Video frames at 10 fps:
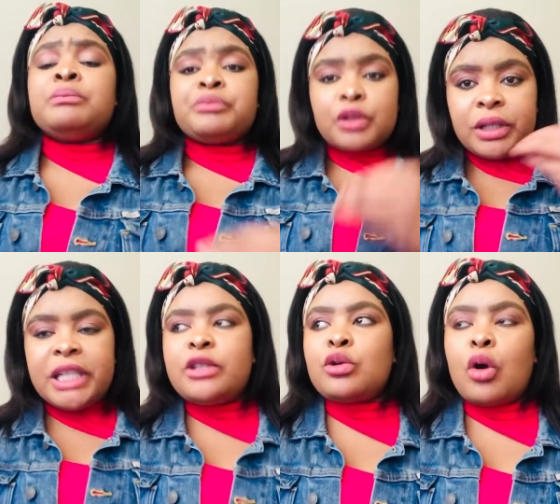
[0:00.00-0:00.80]
you
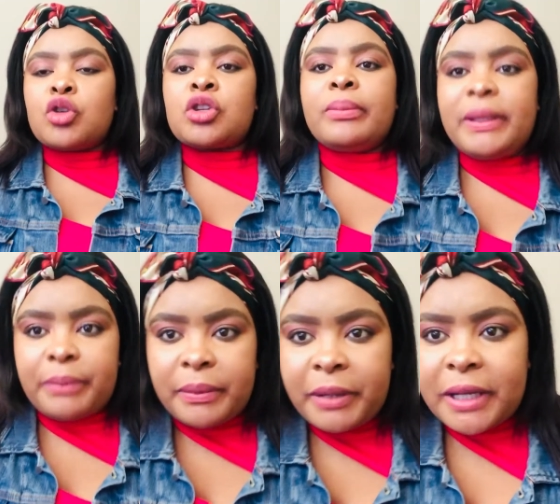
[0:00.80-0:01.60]
need to also be
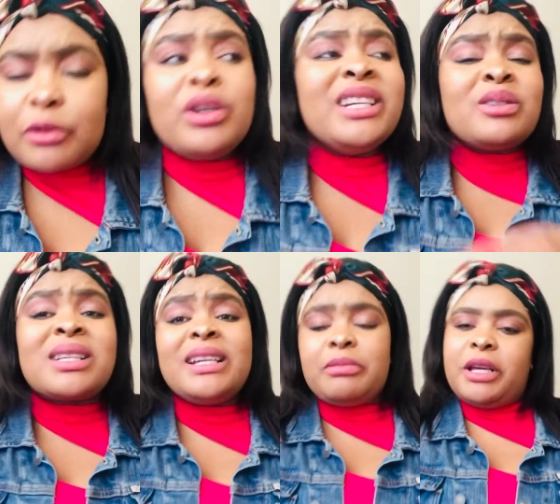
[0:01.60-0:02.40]
prepared. You need to
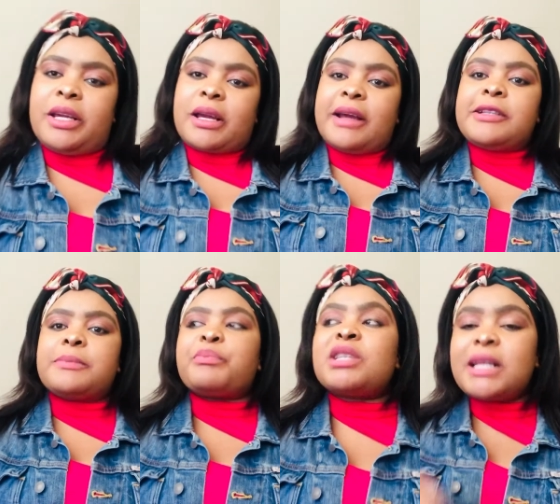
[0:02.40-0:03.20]
sleep there, guys.
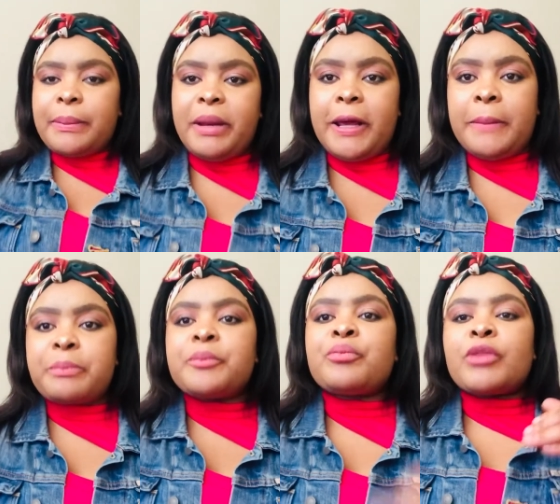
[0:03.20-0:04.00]
Sleep there.
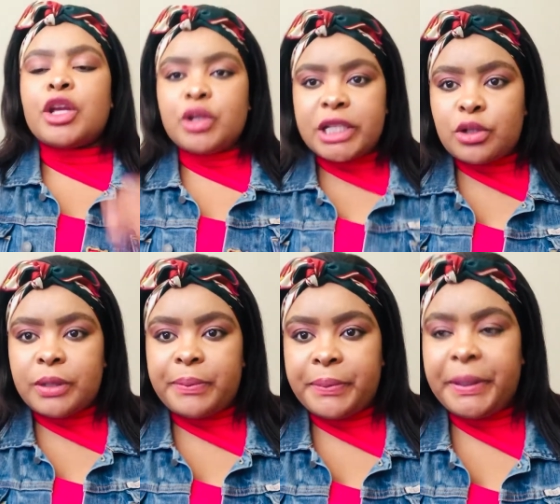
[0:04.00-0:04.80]
You need to be
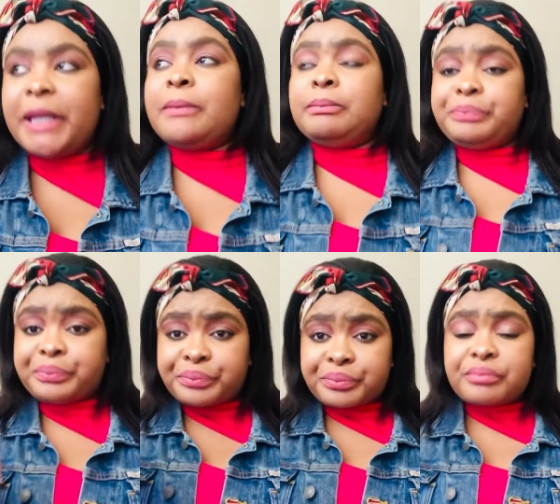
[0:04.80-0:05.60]
prepared.
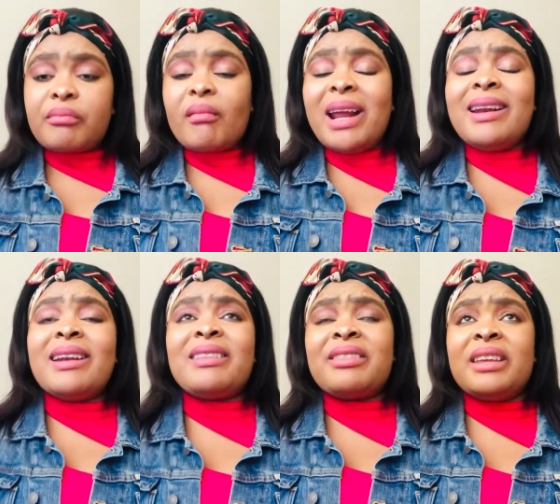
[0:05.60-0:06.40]
And
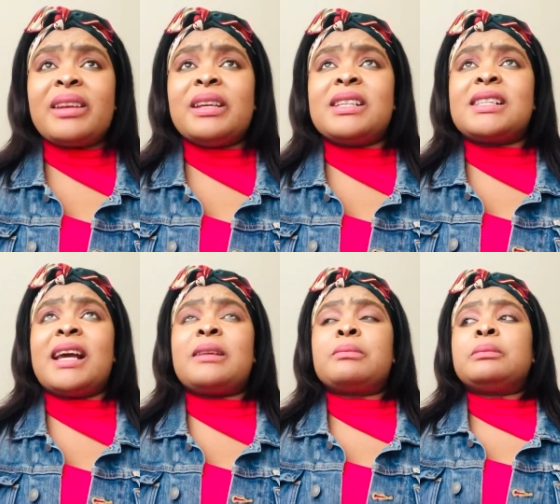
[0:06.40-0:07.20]
another thing is
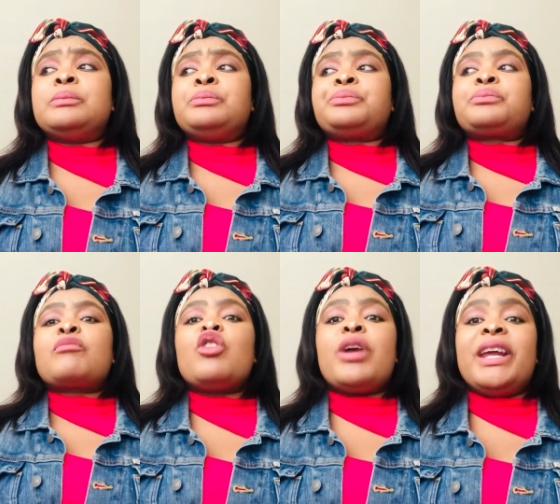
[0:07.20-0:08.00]
that
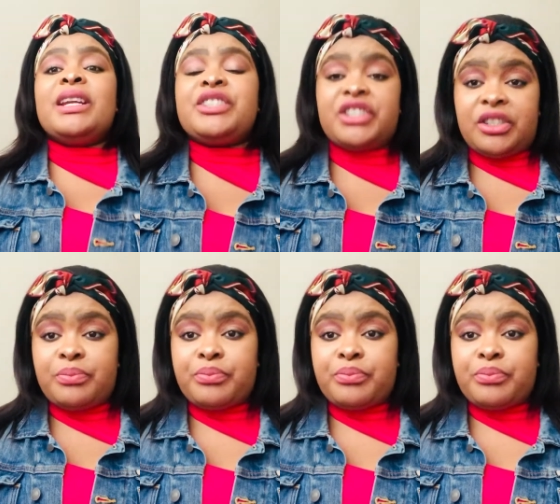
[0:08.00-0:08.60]
your energy